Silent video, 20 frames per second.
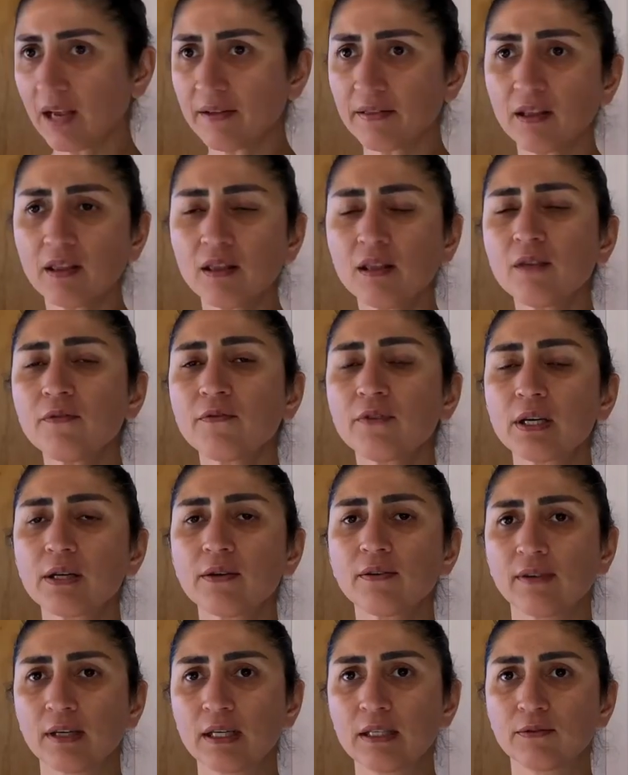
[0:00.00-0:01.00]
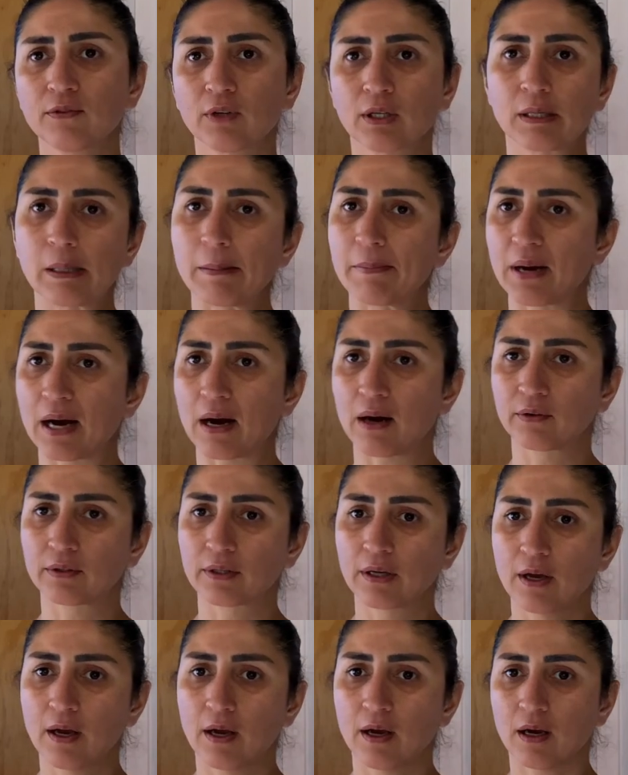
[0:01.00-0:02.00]
This is a very vague one about
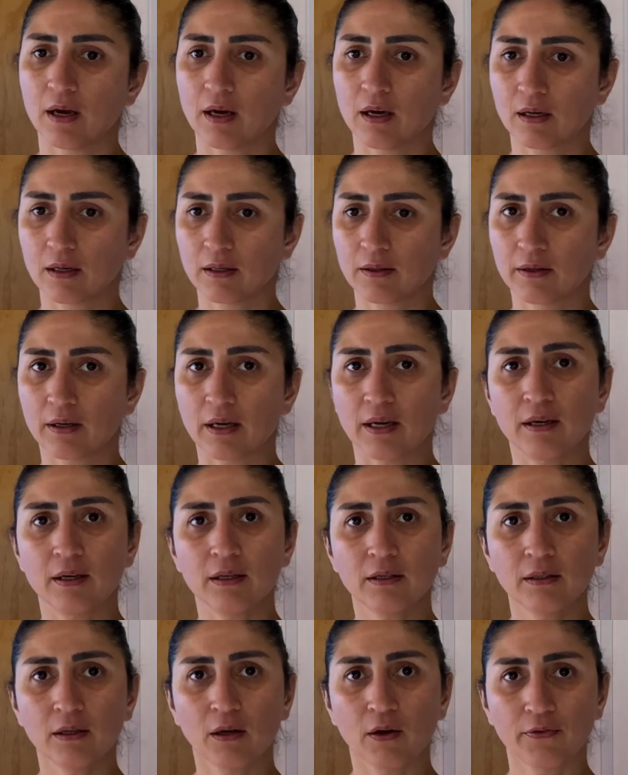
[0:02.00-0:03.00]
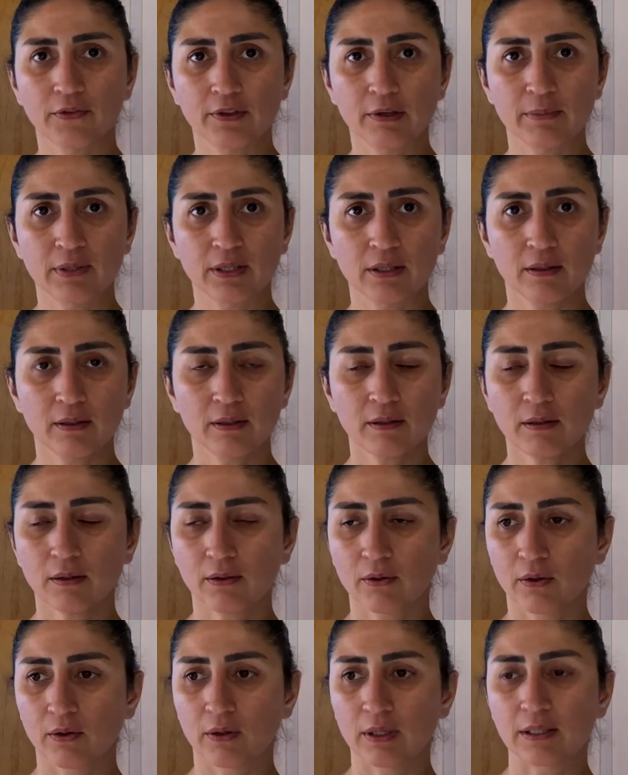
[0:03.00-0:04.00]
the area of the building,
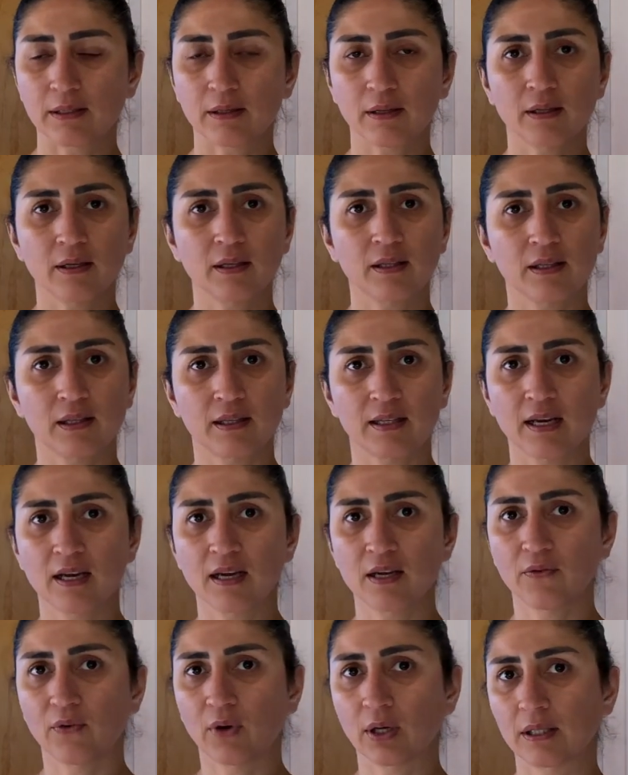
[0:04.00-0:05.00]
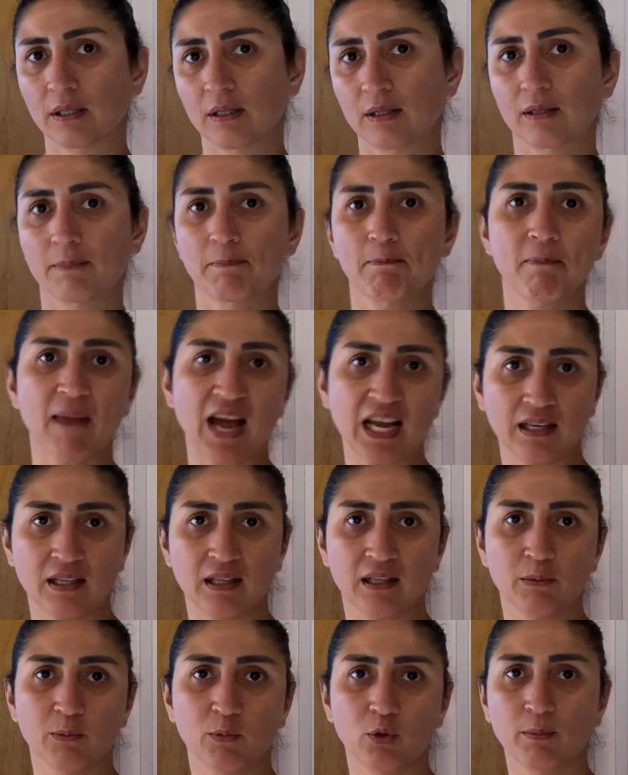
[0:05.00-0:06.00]
so it doesn't say what is the
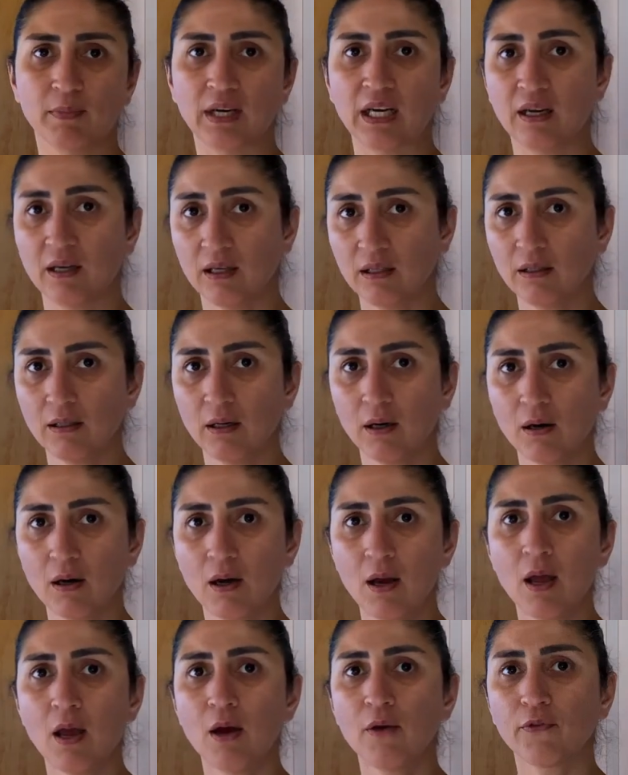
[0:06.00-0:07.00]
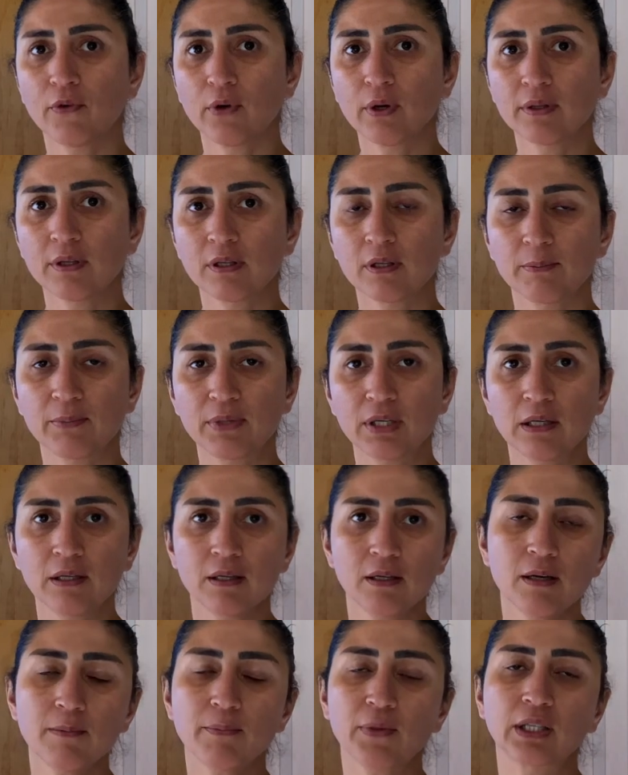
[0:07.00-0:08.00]
maximum area for this
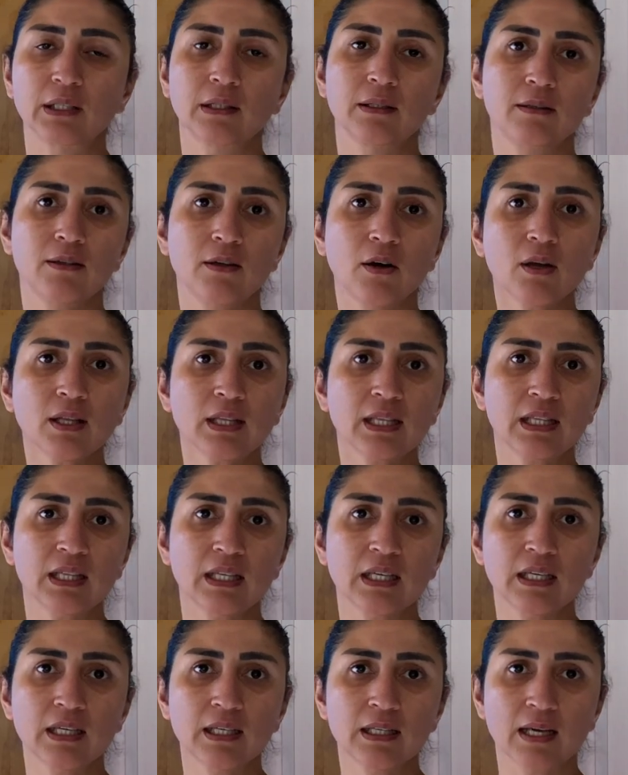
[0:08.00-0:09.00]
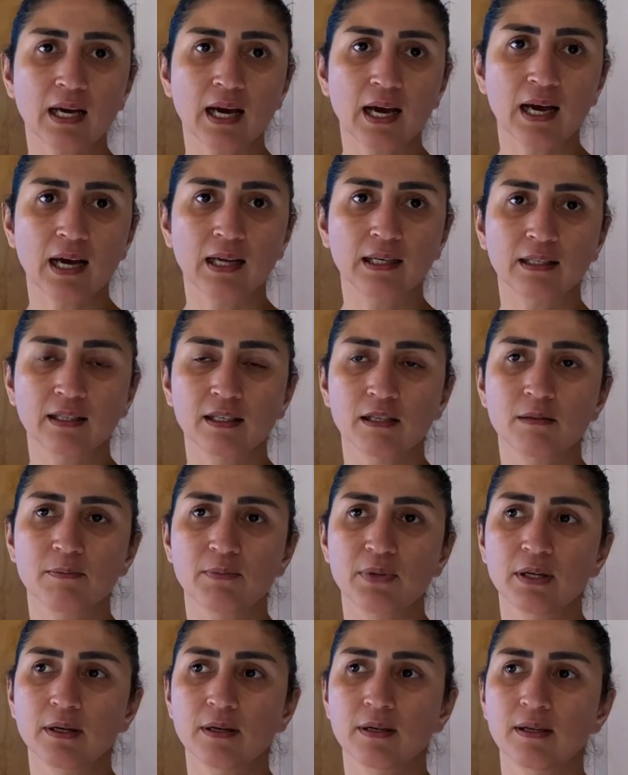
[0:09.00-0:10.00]
building, but it does say that this
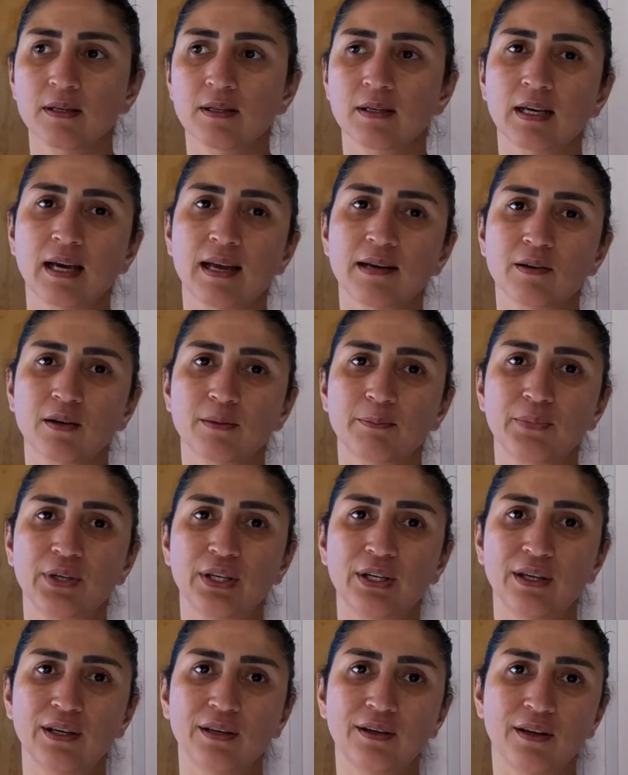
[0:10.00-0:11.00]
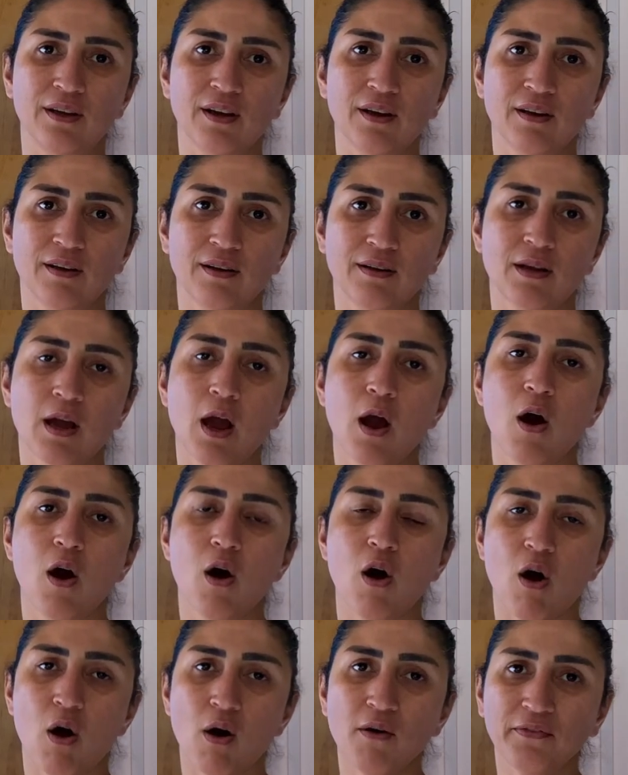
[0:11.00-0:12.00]
building cannot be entered
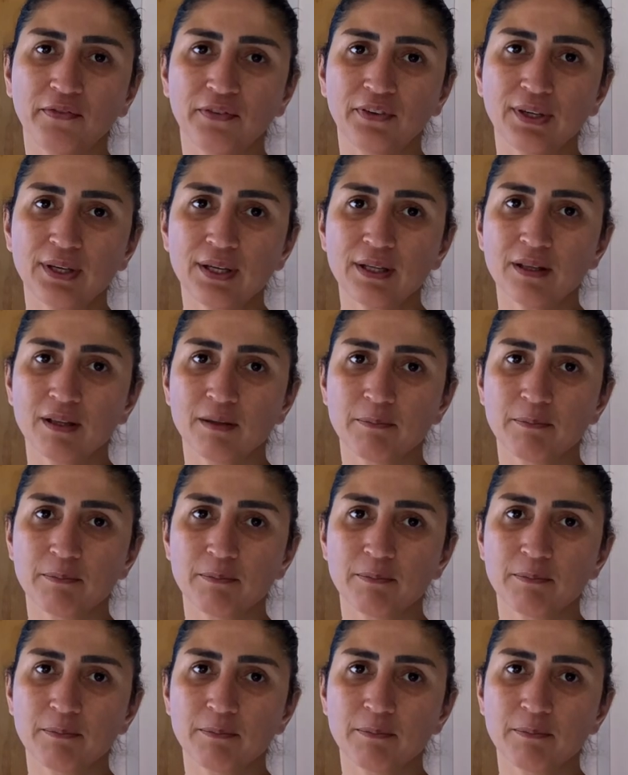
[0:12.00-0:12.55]
often.